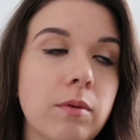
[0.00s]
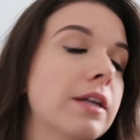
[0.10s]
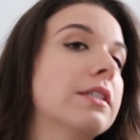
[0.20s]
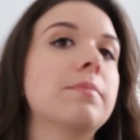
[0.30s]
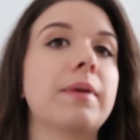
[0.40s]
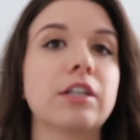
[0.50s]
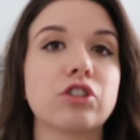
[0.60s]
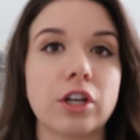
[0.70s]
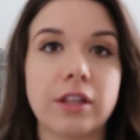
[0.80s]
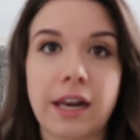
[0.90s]
wanted to make
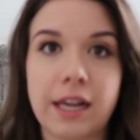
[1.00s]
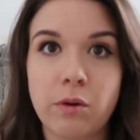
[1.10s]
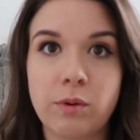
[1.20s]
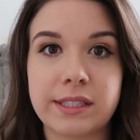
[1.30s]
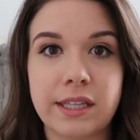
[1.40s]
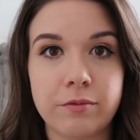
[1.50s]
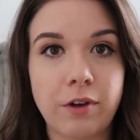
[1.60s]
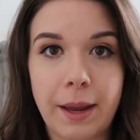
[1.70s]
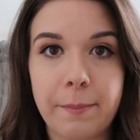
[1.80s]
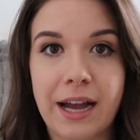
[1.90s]
sure that it was the
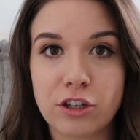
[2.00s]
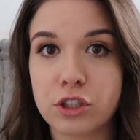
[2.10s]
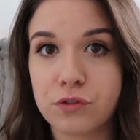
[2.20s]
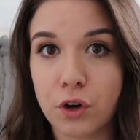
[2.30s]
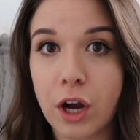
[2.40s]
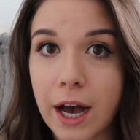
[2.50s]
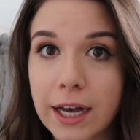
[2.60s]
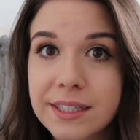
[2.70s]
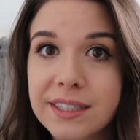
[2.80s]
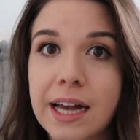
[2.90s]
right mattress for
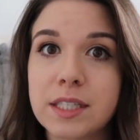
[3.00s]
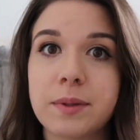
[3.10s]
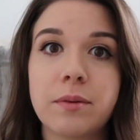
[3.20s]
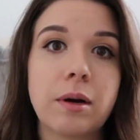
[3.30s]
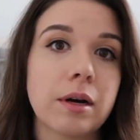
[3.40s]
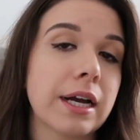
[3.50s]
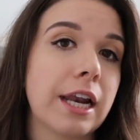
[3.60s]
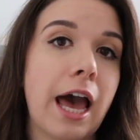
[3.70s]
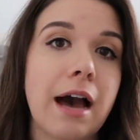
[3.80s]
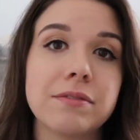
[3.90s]
us, as we were
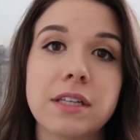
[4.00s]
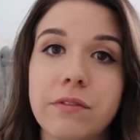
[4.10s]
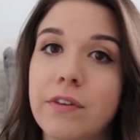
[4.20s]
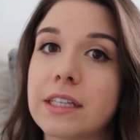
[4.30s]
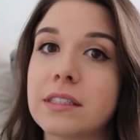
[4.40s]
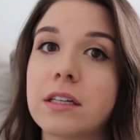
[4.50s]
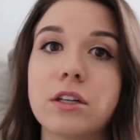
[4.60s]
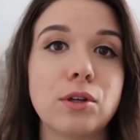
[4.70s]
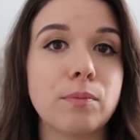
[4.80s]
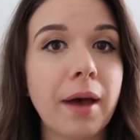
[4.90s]
going to have to invest in
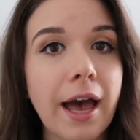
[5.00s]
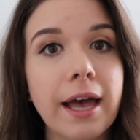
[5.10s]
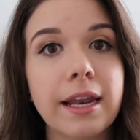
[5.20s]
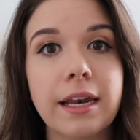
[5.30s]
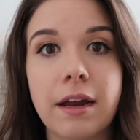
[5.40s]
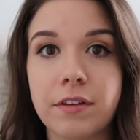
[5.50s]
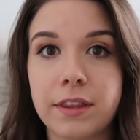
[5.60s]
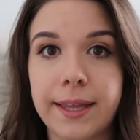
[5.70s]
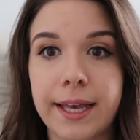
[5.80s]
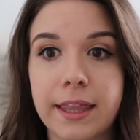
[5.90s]
a new bed and
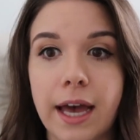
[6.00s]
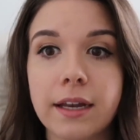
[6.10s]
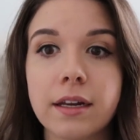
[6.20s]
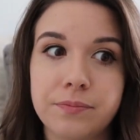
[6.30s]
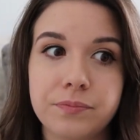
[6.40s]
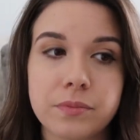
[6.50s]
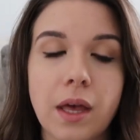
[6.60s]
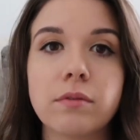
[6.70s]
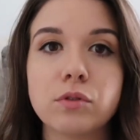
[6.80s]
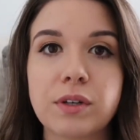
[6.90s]
everything like that.
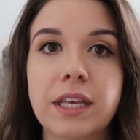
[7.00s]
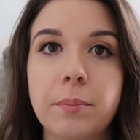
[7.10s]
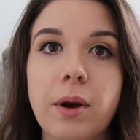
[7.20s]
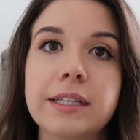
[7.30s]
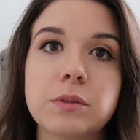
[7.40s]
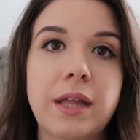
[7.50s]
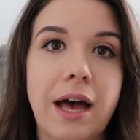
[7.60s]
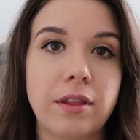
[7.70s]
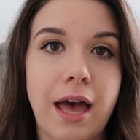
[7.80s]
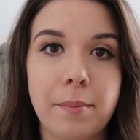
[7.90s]
I was really impressed with
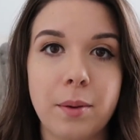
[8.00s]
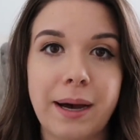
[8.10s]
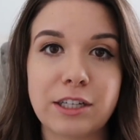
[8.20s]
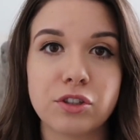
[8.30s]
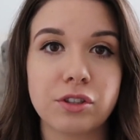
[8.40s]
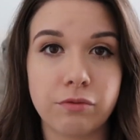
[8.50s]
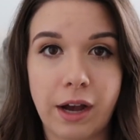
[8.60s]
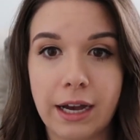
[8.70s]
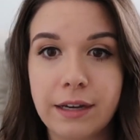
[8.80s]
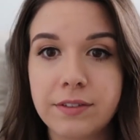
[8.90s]
how the Emma mattress
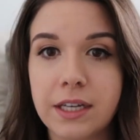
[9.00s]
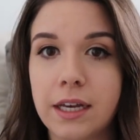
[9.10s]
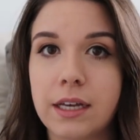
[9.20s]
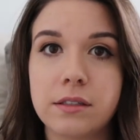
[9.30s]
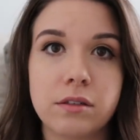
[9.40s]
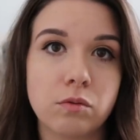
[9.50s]
arrived. It